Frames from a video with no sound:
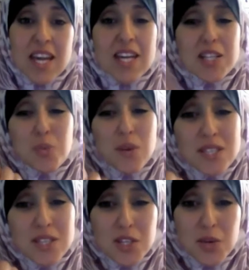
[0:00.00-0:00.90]
It's one
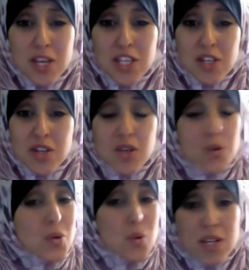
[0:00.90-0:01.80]
situation
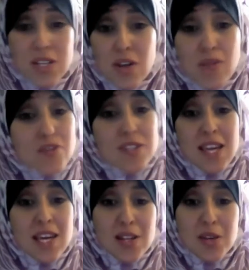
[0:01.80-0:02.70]
where your Lord has not forsaken